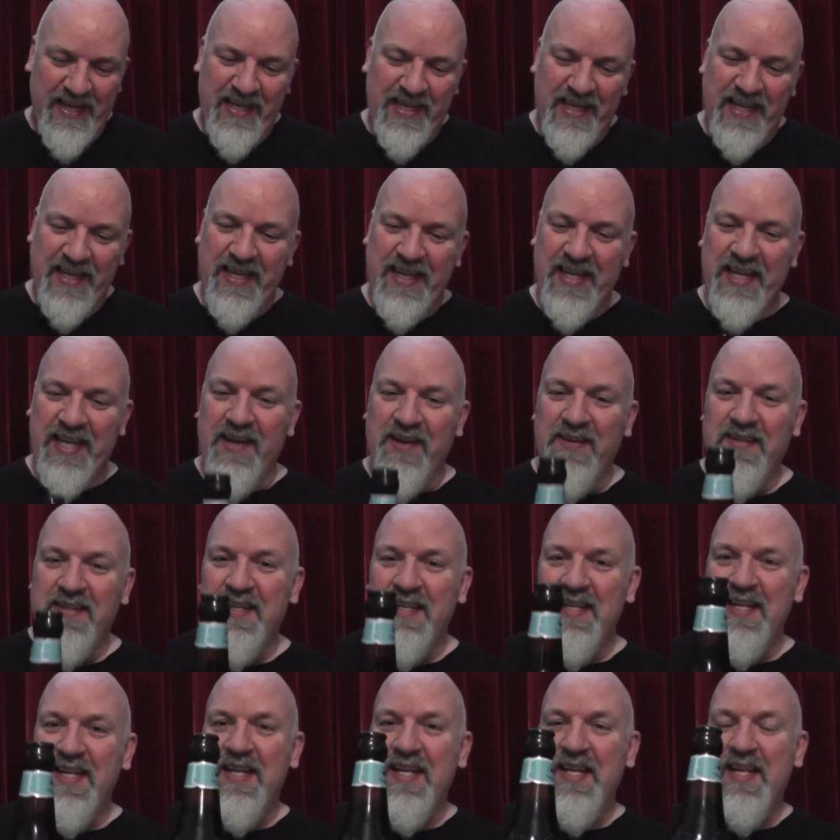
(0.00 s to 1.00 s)
there you go.
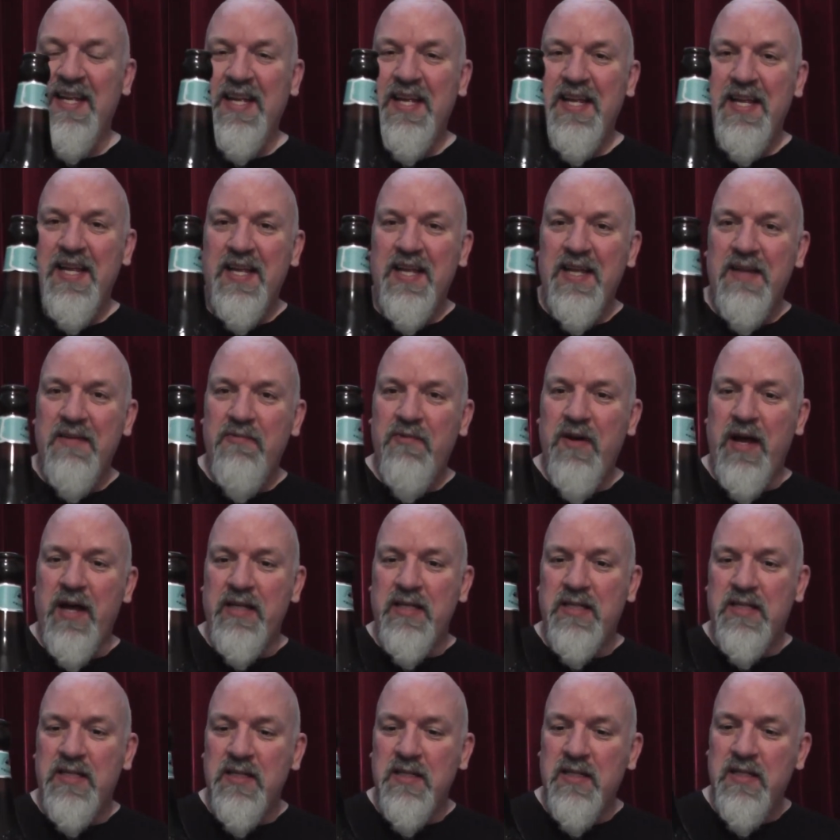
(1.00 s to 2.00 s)

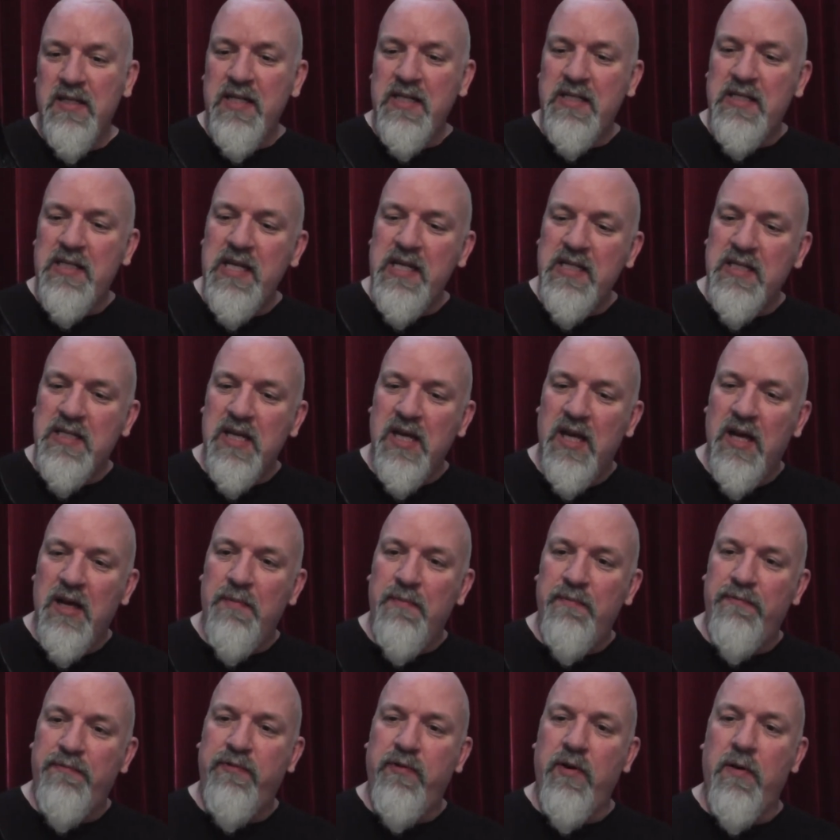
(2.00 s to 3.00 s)
Right, this is
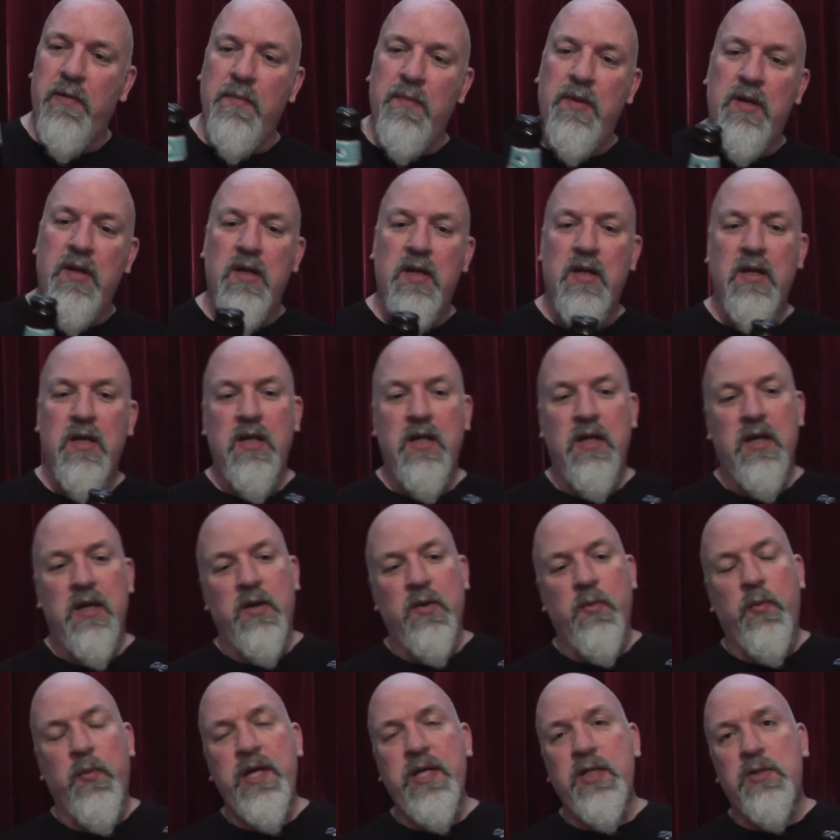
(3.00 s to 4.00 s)
um, from
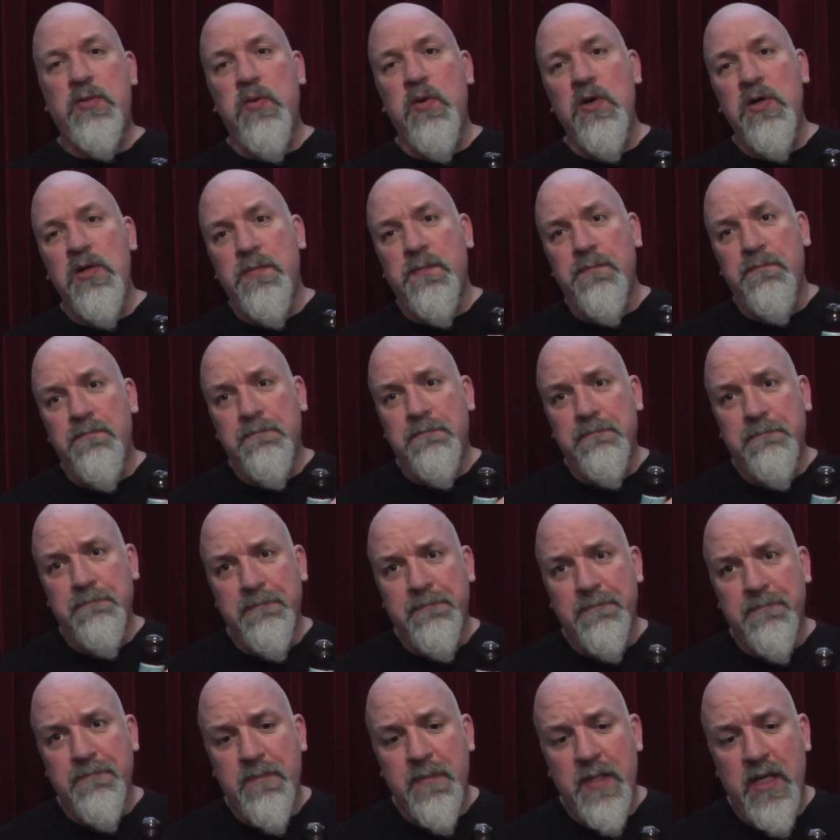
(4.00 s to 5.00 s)
Wychwood.
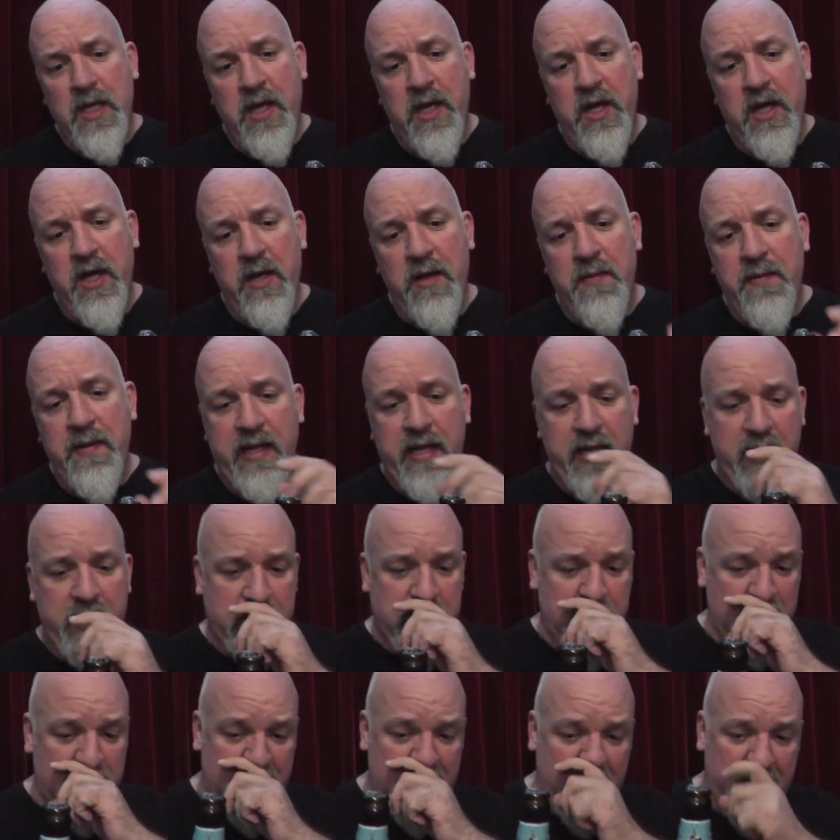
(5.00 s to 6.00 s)
Uh,
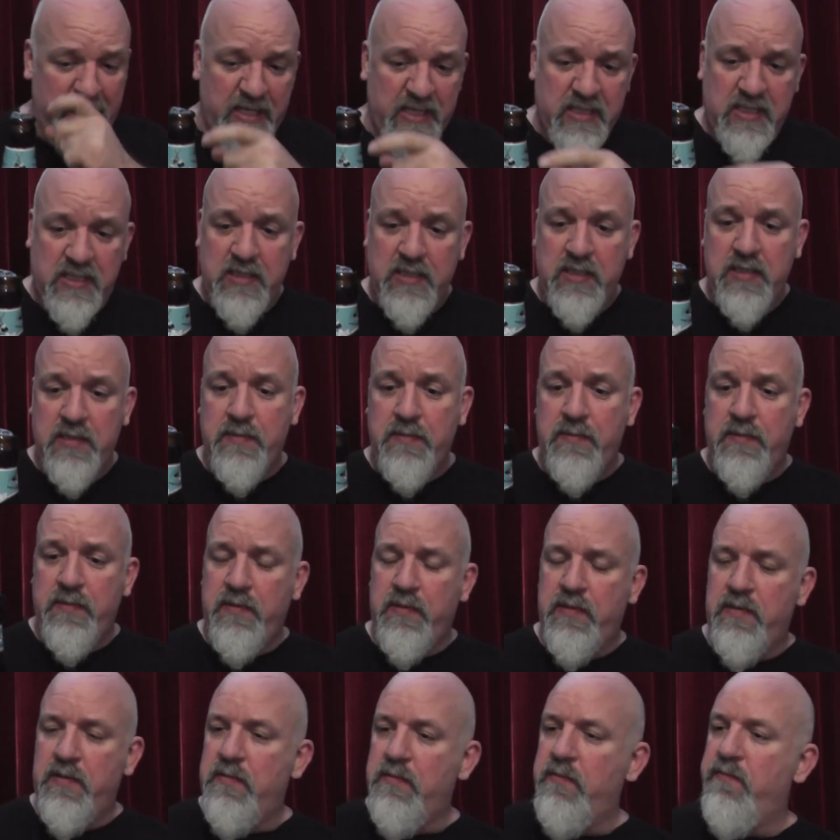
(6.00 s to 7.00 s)
as I say, it's
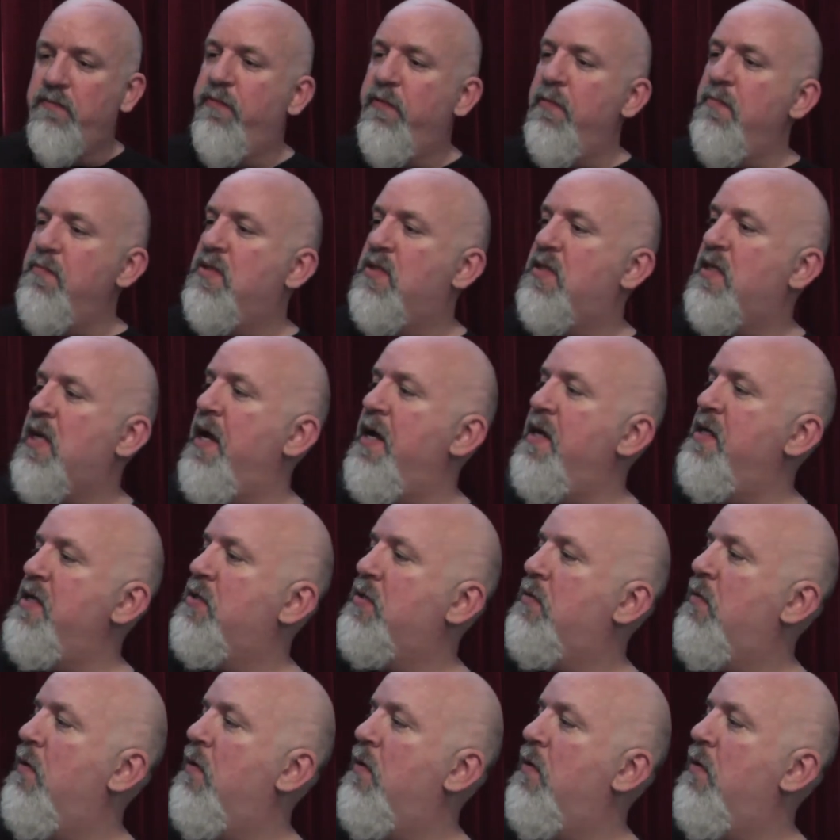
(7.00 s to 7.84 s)
from Status